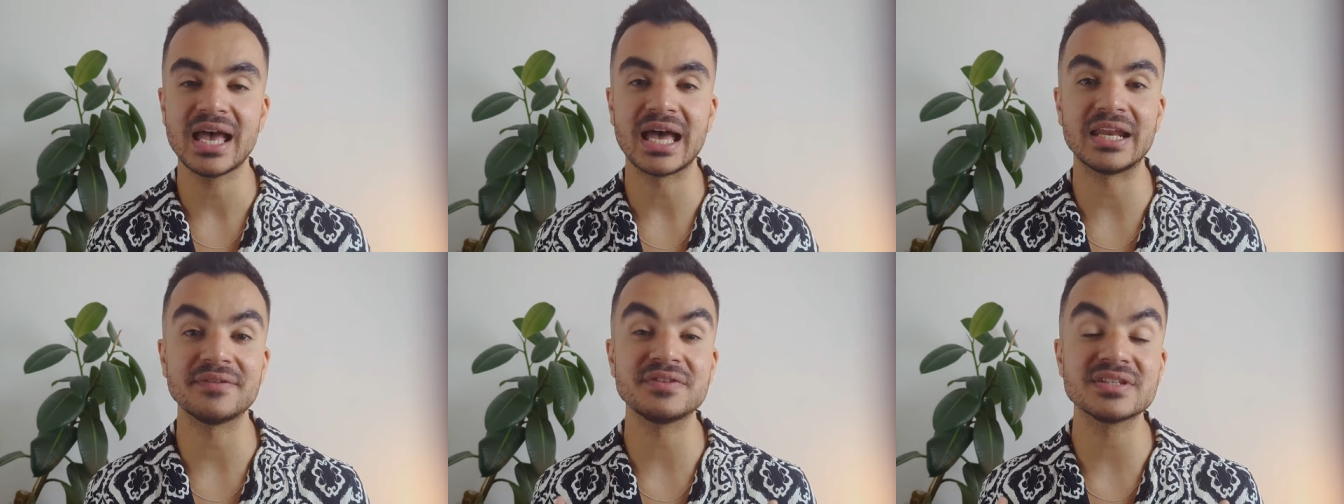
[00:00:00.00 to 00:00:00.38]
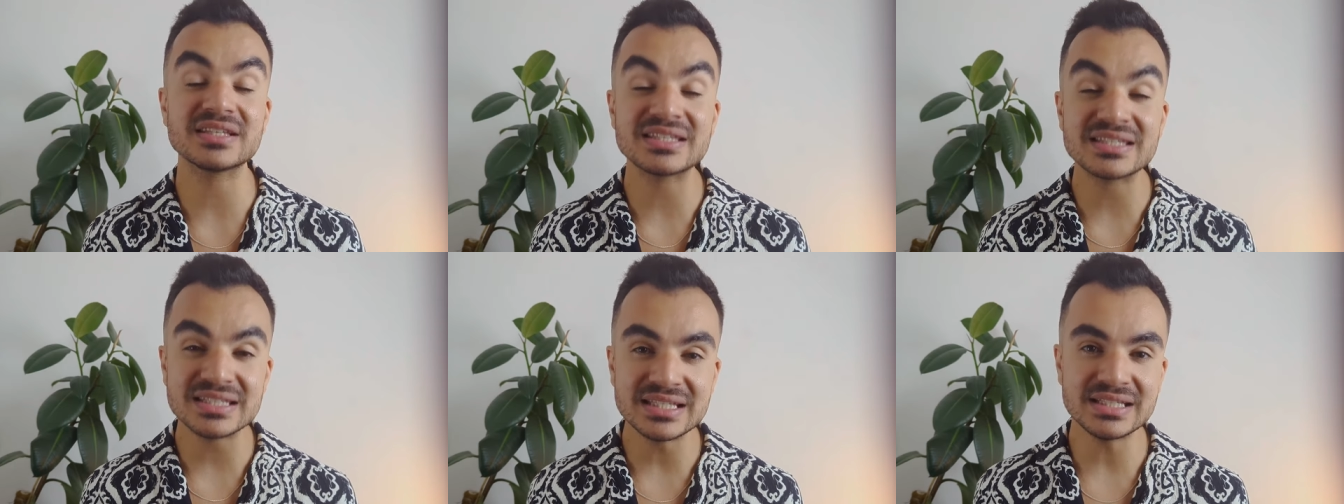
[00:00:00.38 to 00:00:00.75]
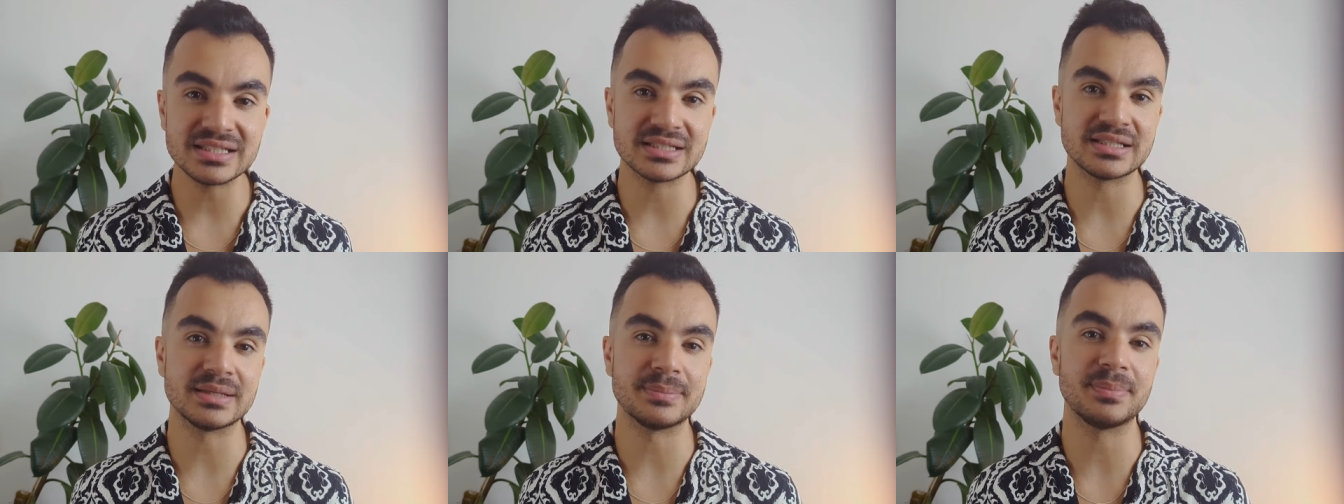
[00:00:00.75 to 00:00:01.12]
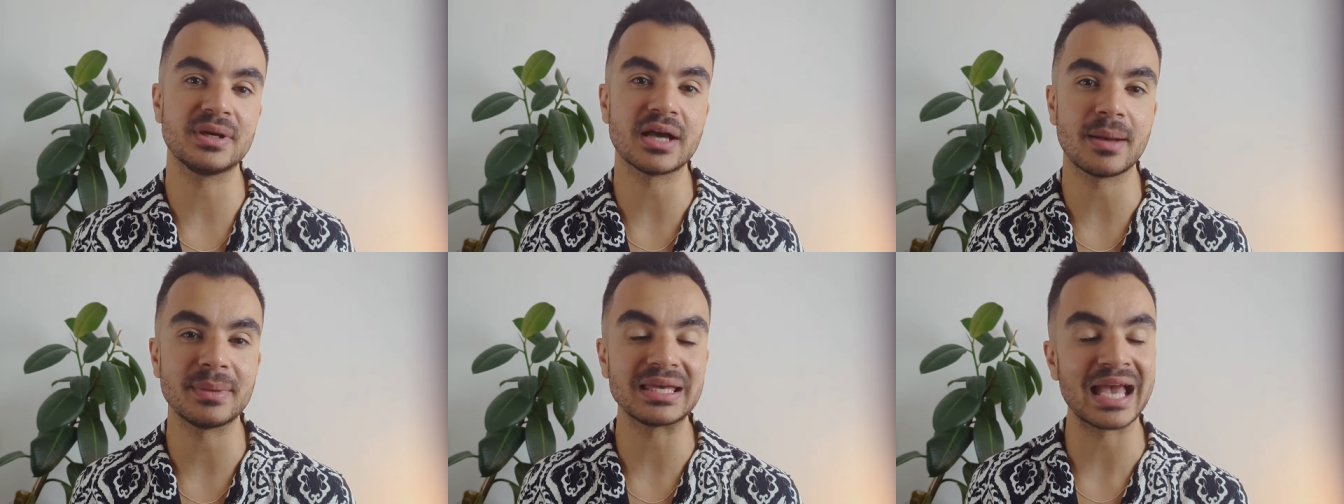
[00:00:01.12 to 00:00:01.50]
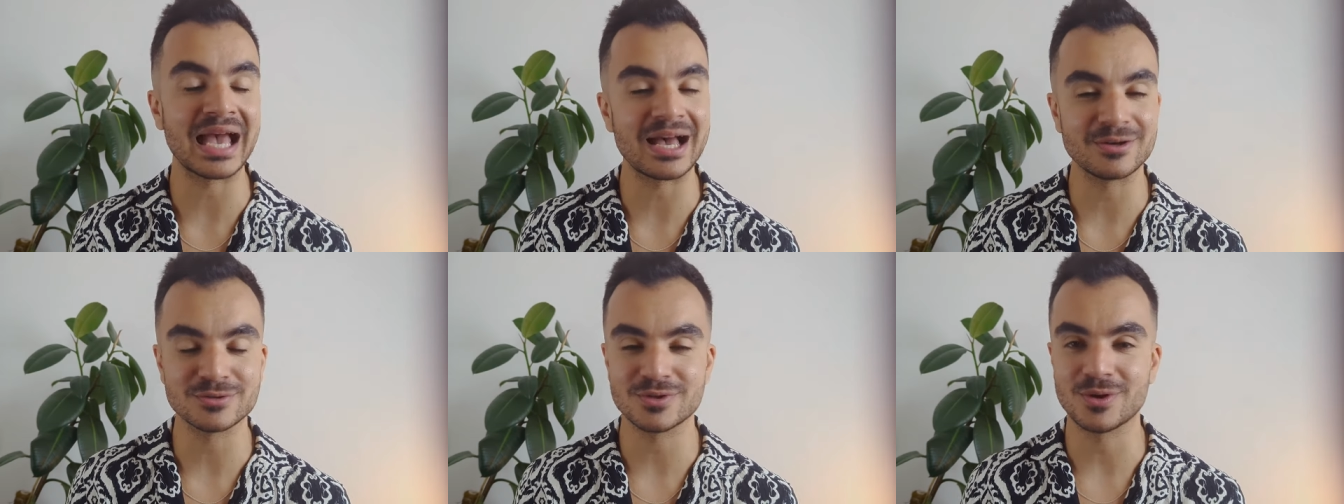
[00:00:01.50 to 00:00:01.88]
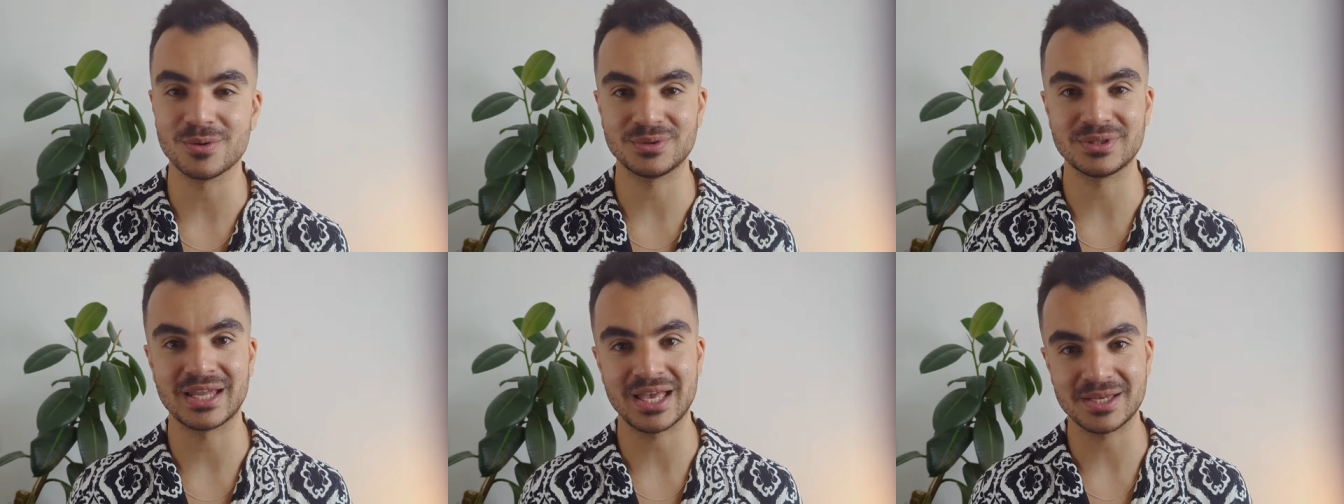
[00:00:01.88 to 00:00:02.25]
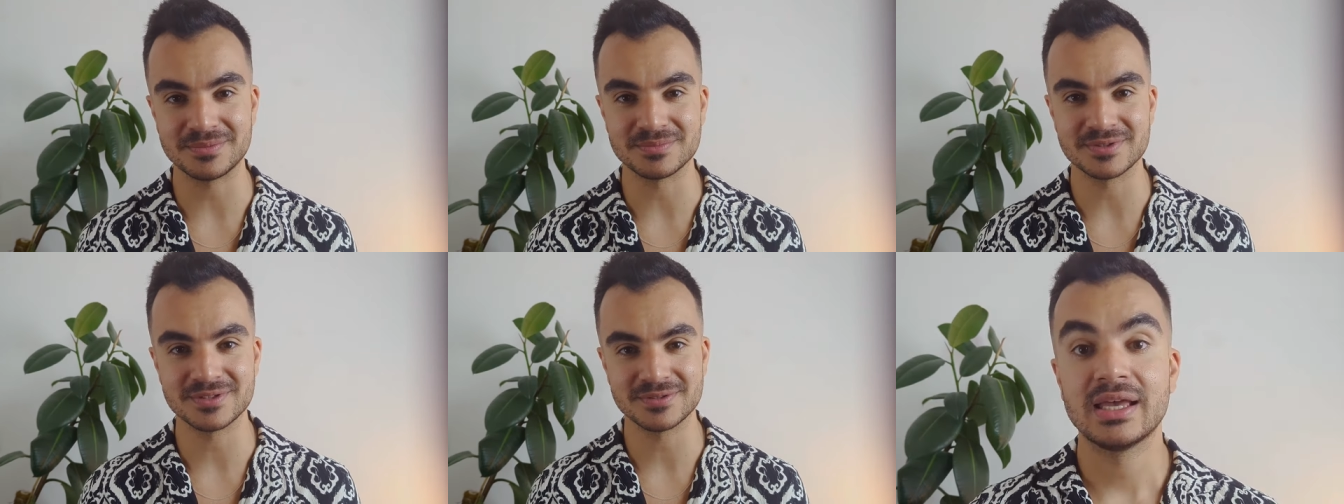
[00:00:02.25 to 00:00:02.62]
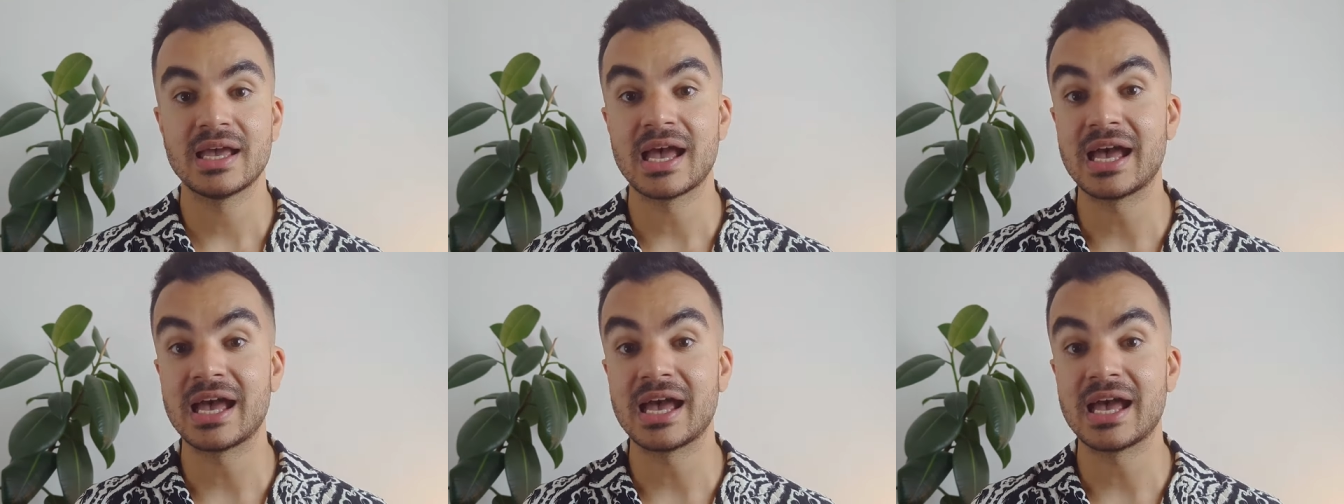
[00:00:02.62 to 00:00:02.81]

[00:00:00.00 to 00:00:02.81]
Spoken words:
and have succeeded in becoming household names.